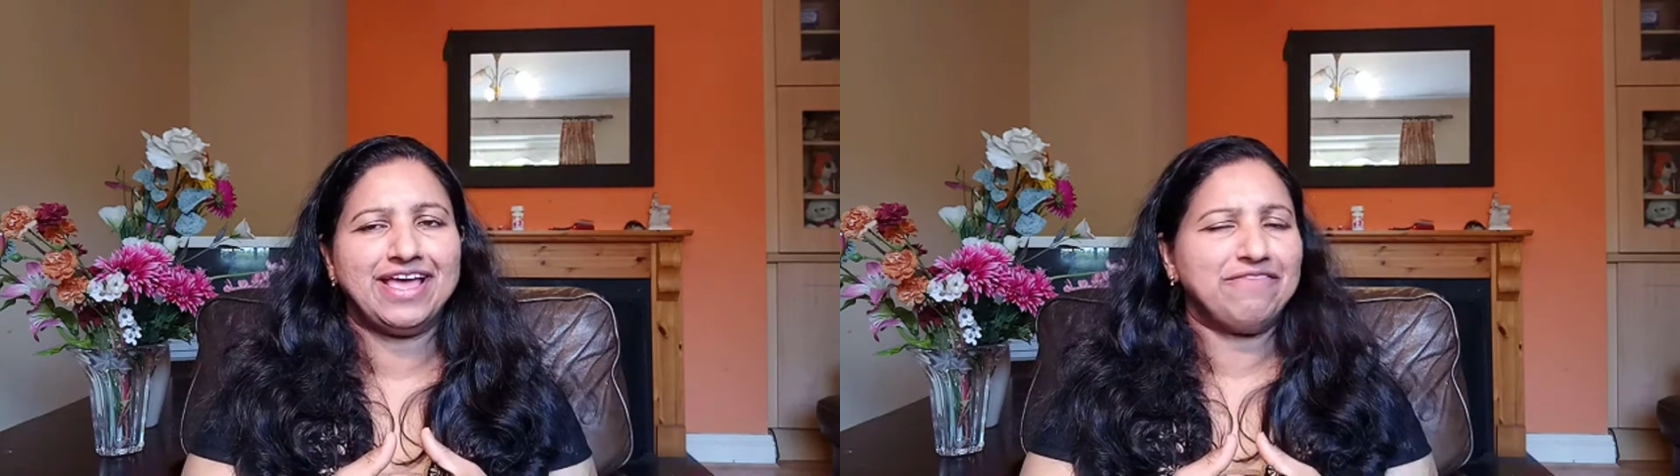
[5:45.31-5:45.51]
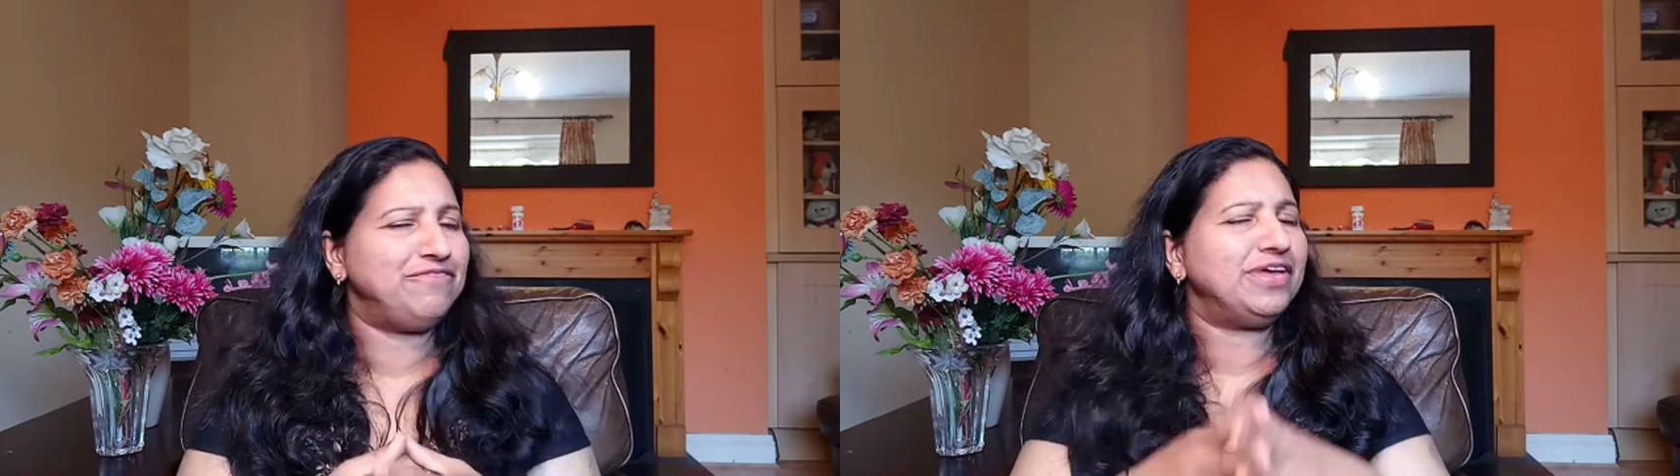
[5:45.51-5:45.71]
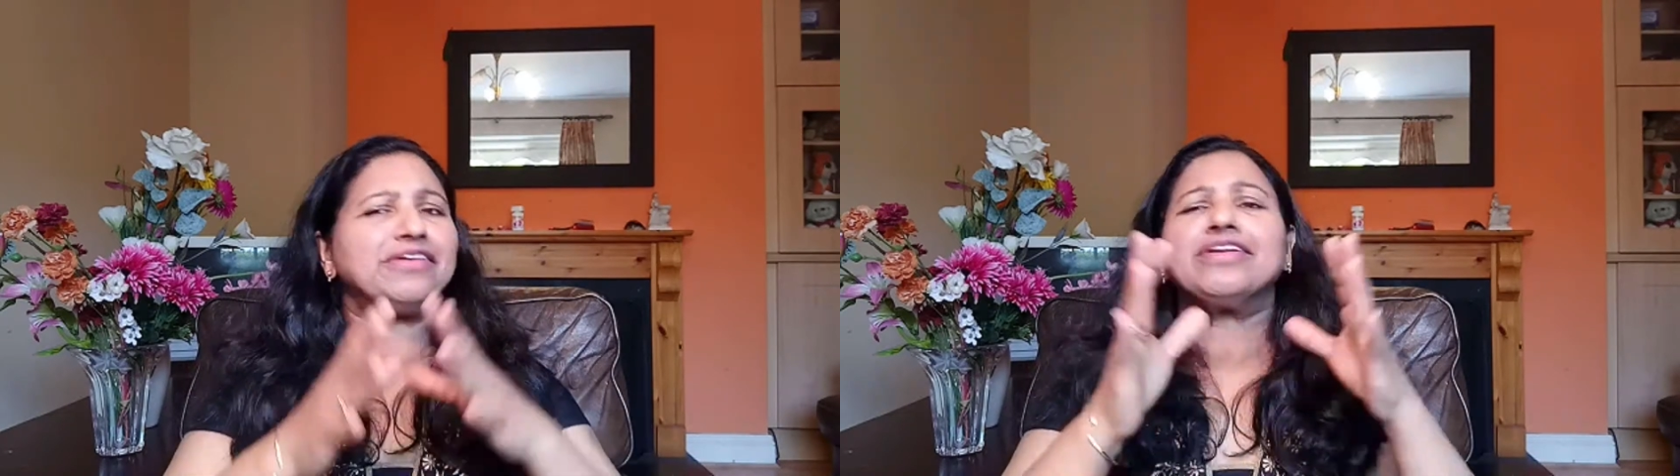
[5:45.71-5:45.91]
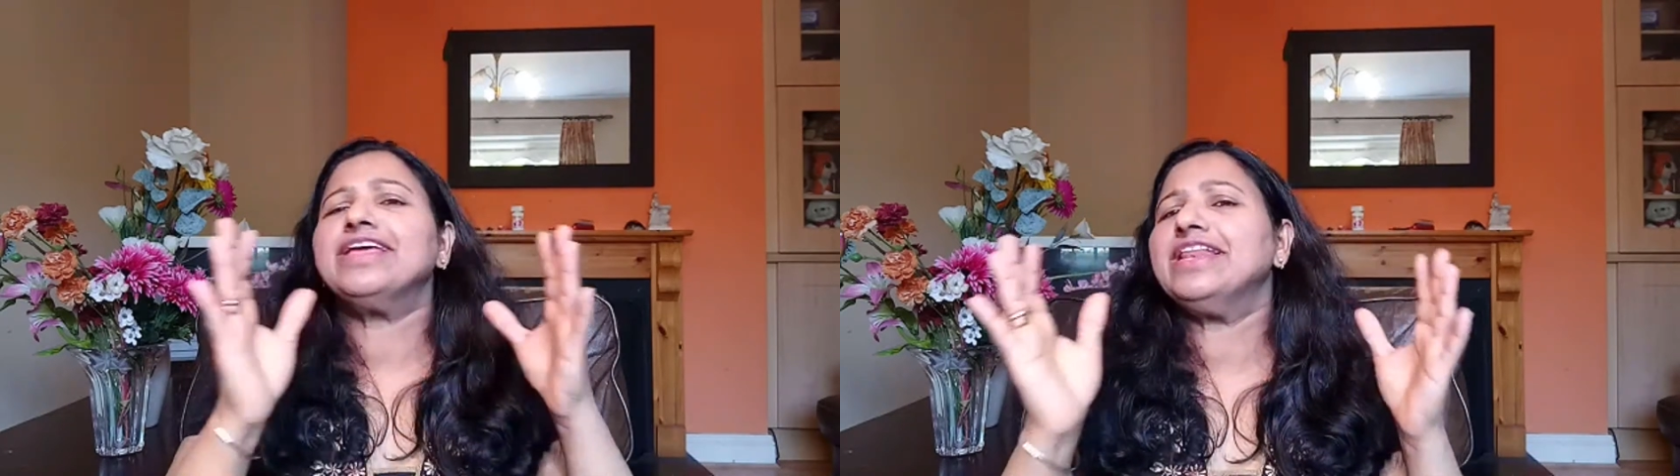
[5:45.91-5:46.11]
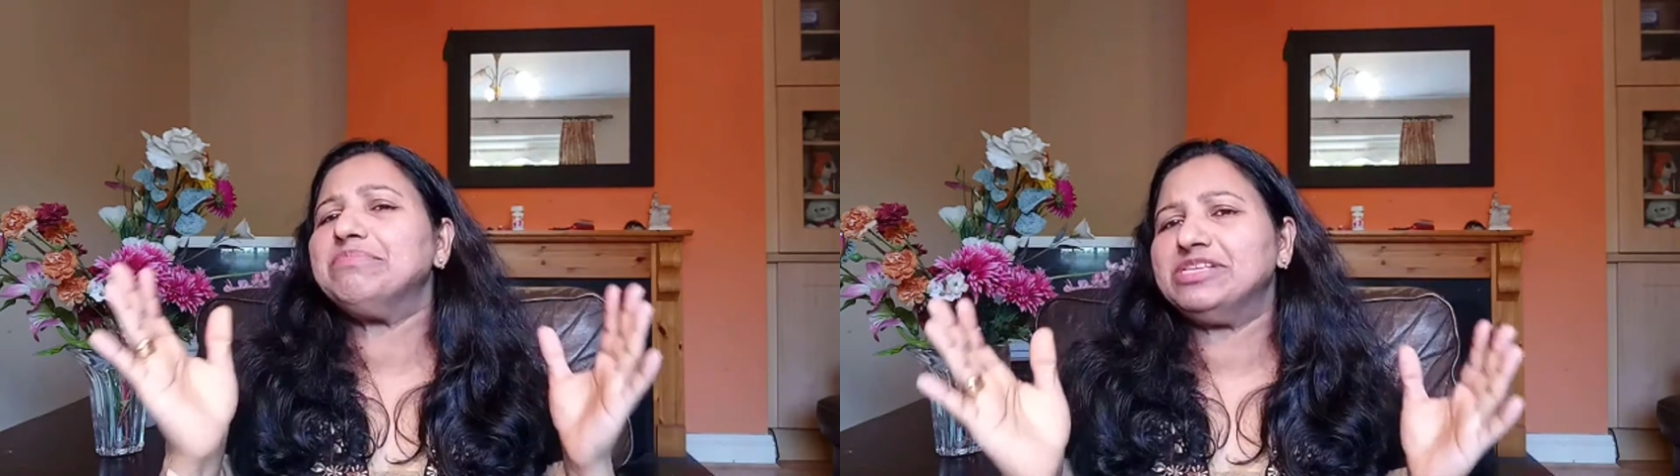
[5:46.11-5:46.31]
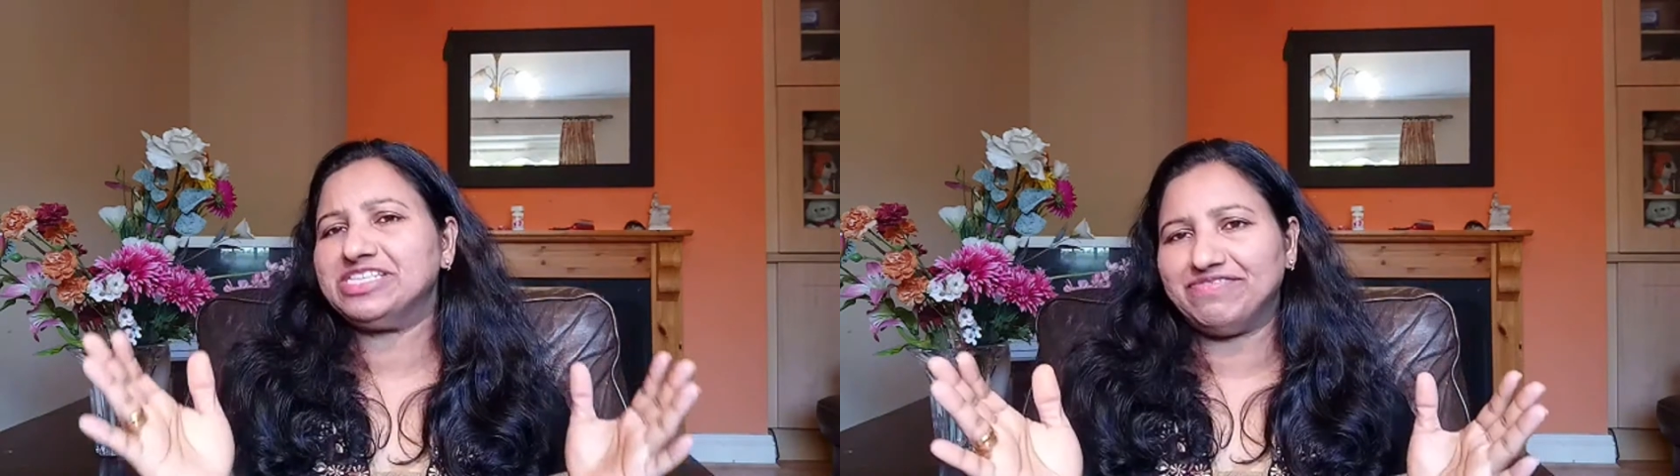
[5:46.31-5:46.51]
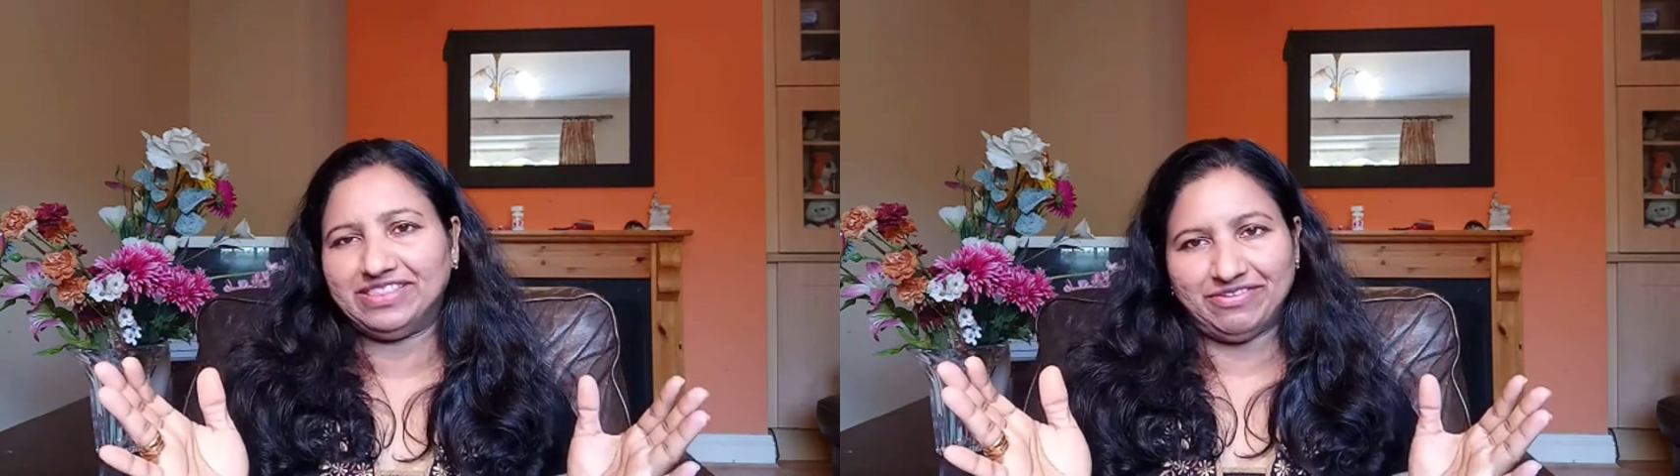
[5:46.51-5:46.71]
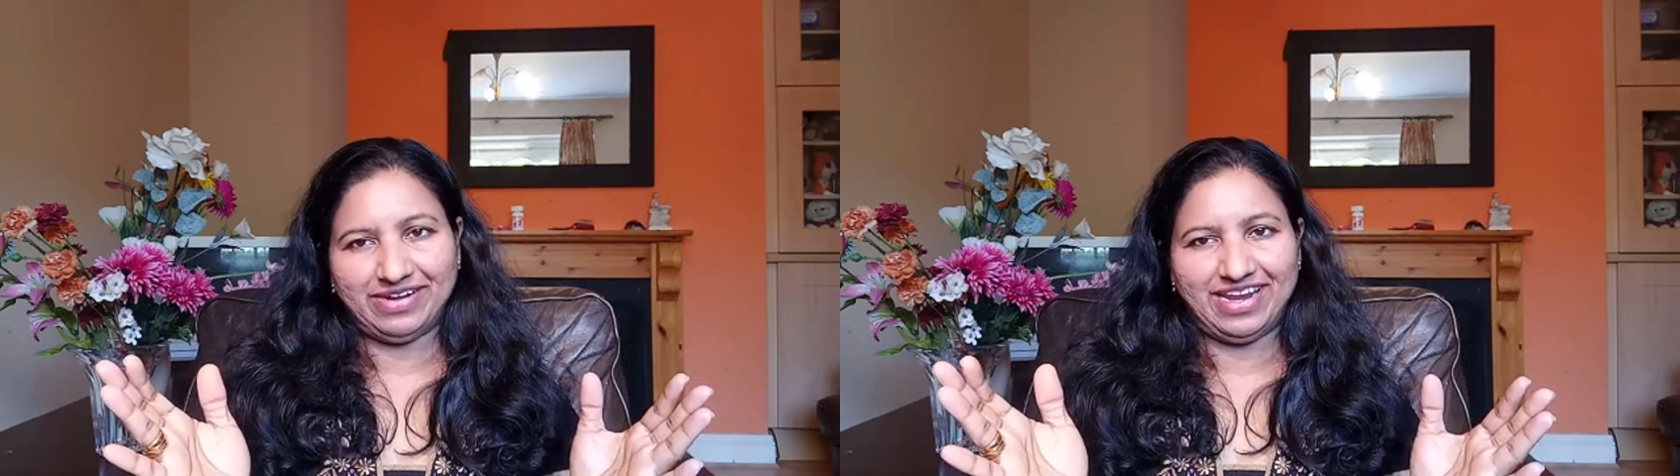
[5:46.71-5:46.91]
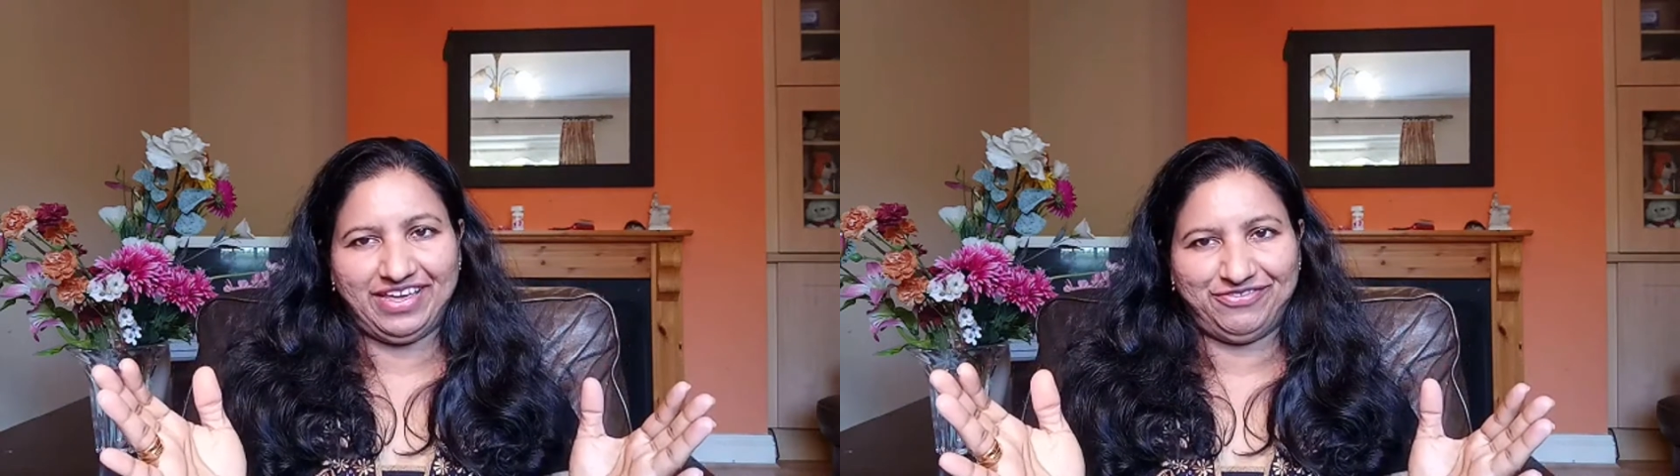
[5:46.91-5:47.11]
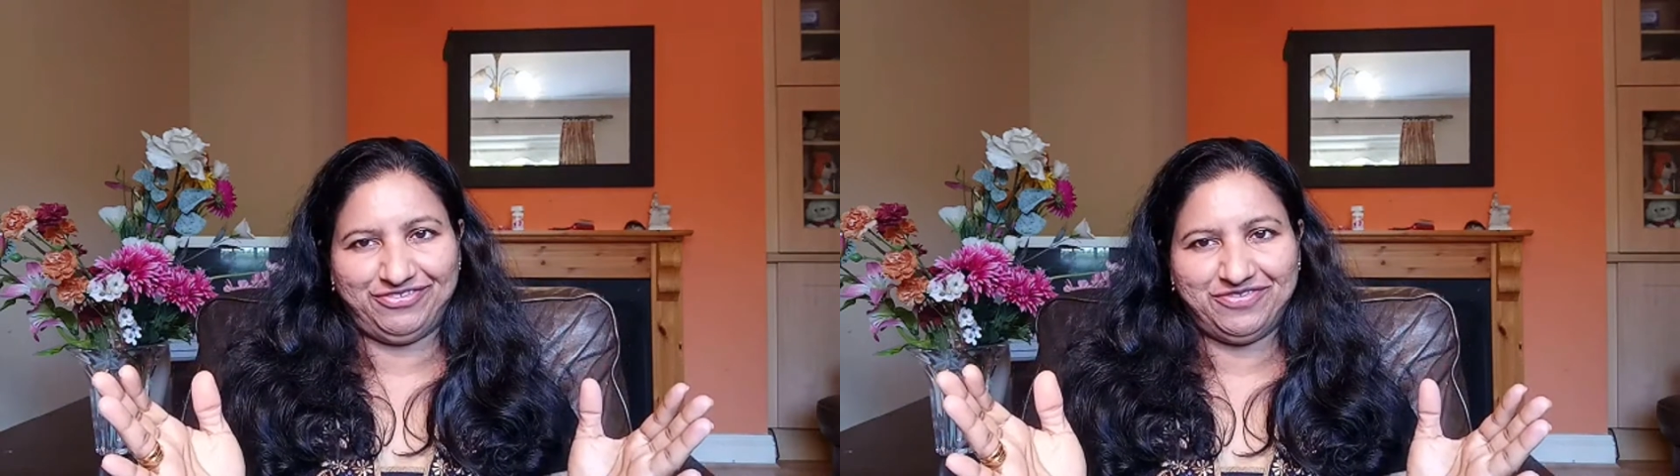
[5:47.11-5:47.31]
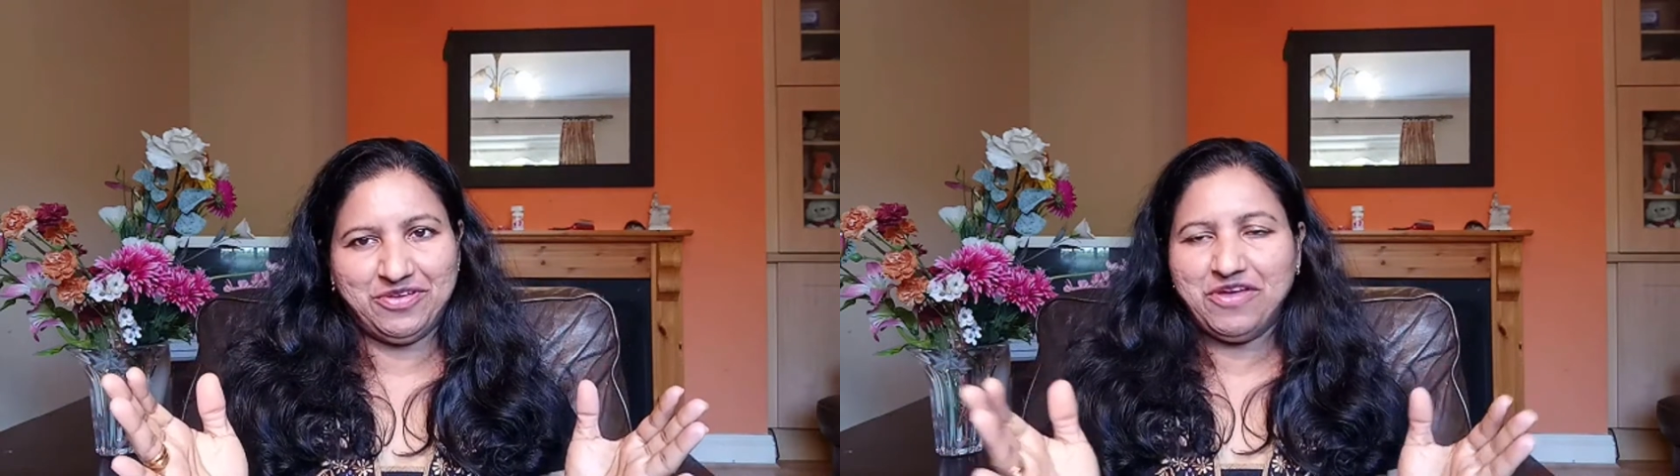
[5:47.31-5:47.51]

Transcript: we are really busy with our life.